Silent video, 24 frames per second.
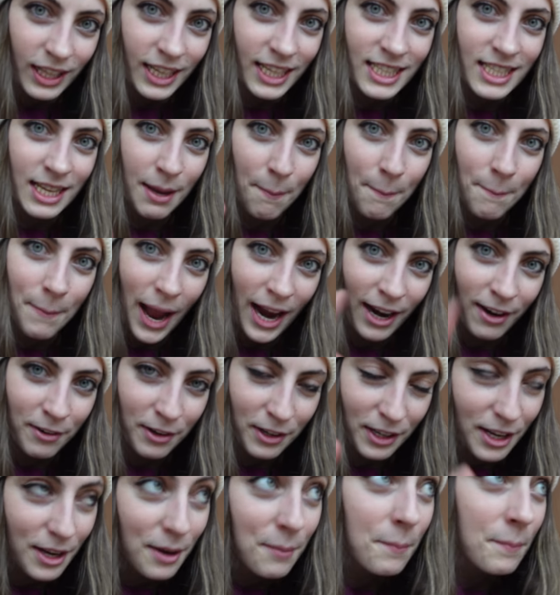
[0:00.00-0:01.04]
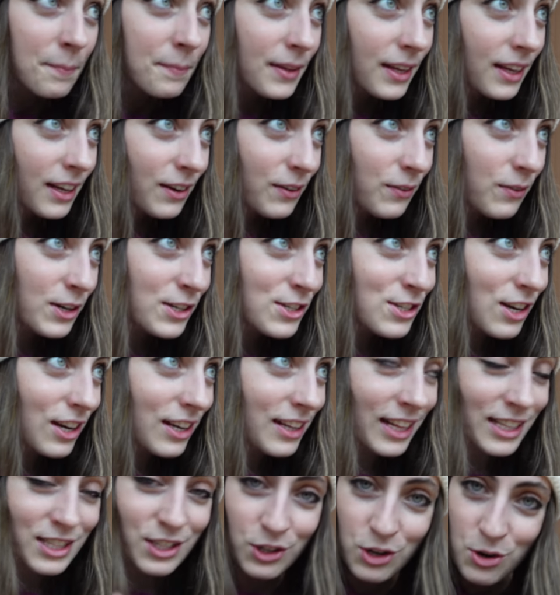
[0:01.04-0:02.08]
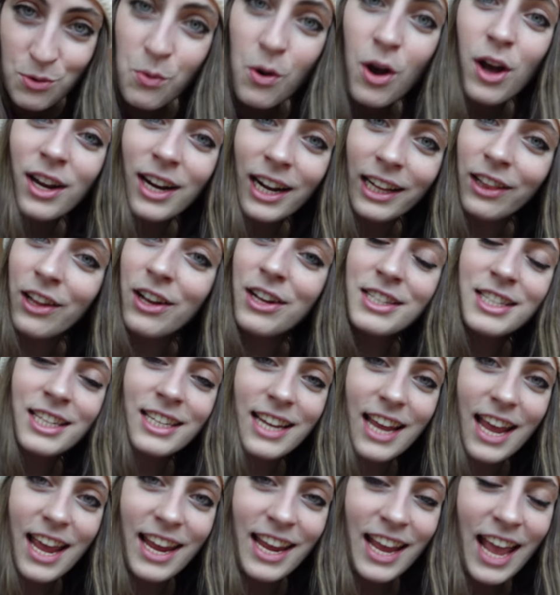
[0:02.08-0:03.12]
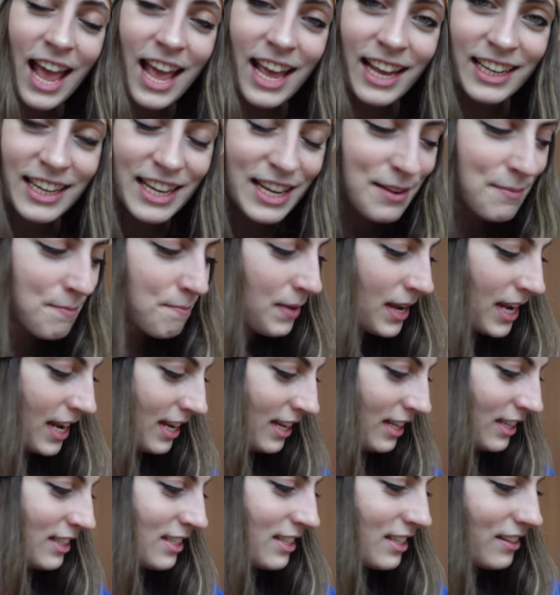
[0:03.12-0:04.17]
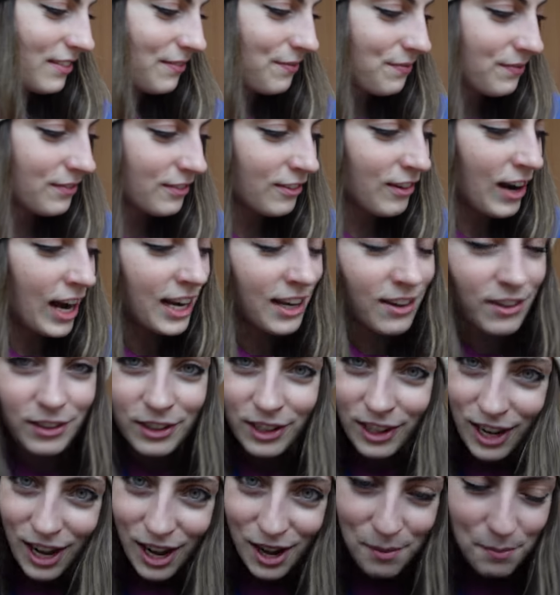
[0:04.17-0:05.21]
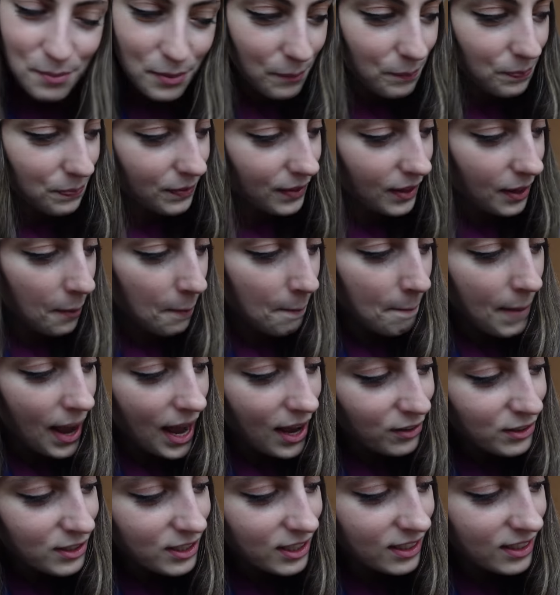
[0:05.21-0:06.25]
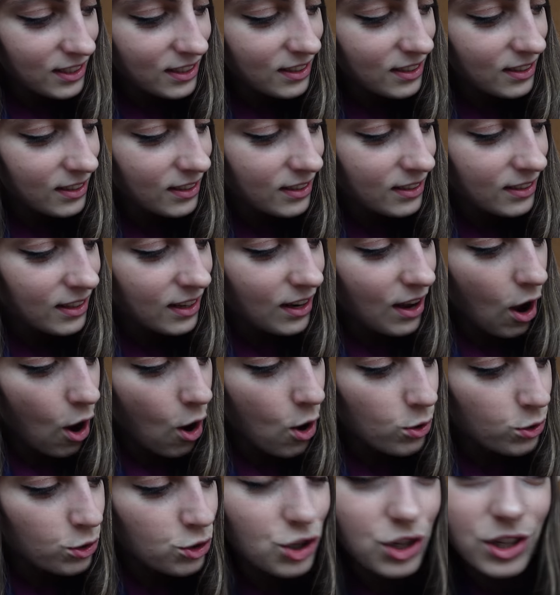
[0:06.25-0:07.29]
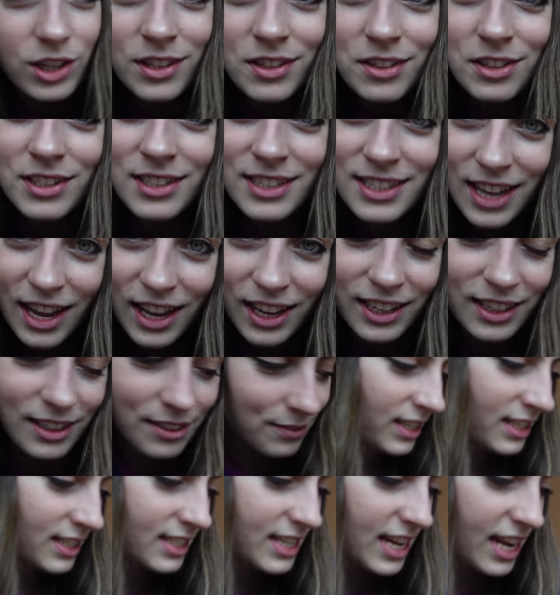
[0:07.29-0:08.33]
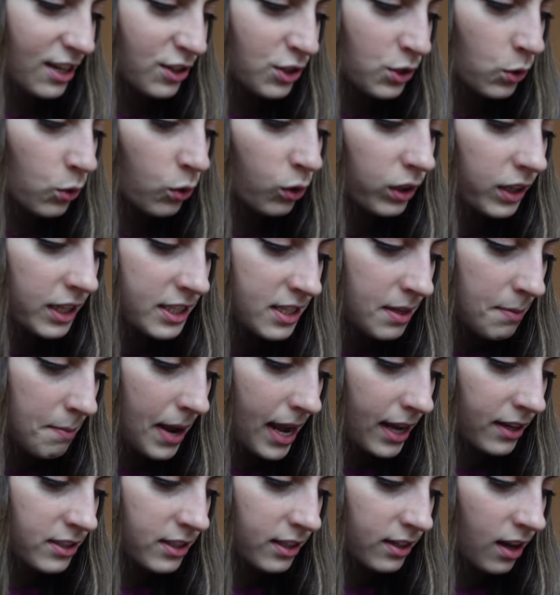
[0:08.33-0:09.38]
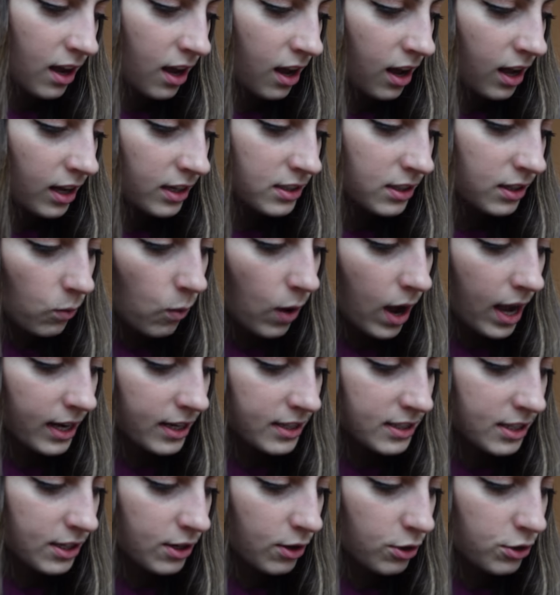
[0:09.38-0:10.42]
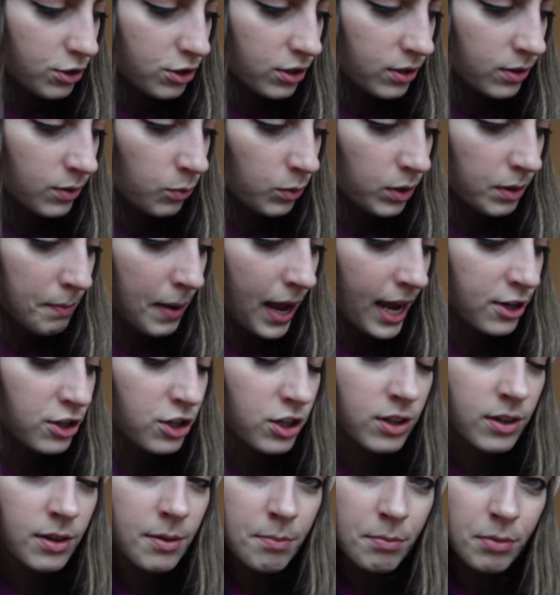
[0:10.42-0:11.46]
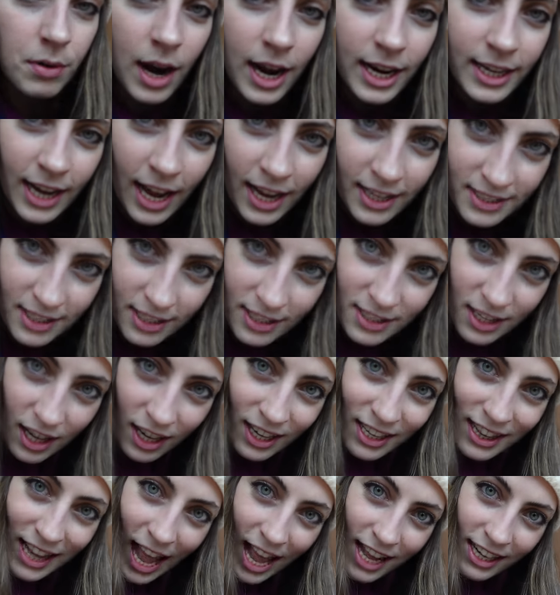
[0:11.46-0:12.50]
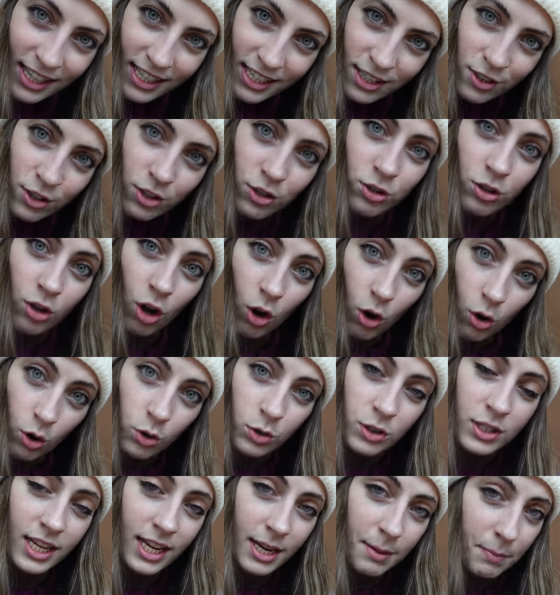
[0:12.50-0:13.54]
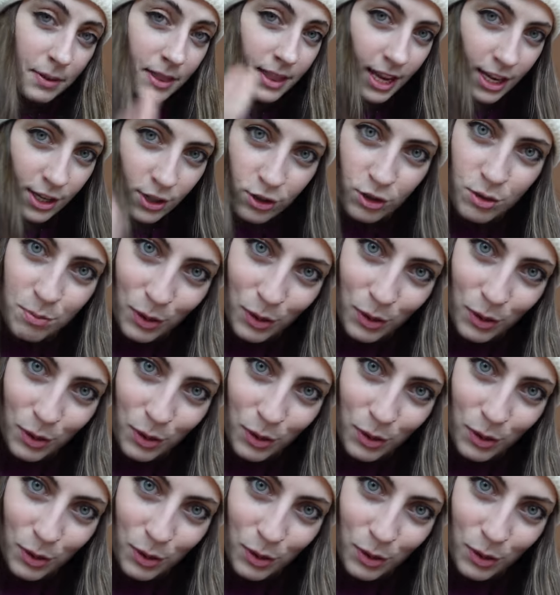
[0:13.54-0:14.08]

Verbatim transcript: it's a backronym, which that's a new word I learnt today, and it means, right here on the cup, mountain ocean sun. Stand tall as the mountain heart, wide as the ocean, with passion bright as the sun. That is so deep. Thank you,